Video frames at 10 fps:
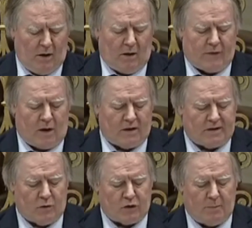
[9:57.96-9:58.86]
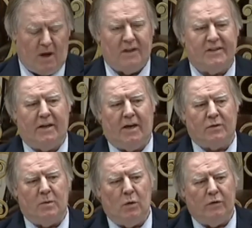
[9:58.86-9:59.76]
of Ireland's social policy as
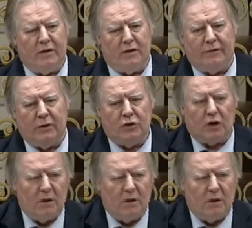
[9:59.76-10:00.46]
we move into the future.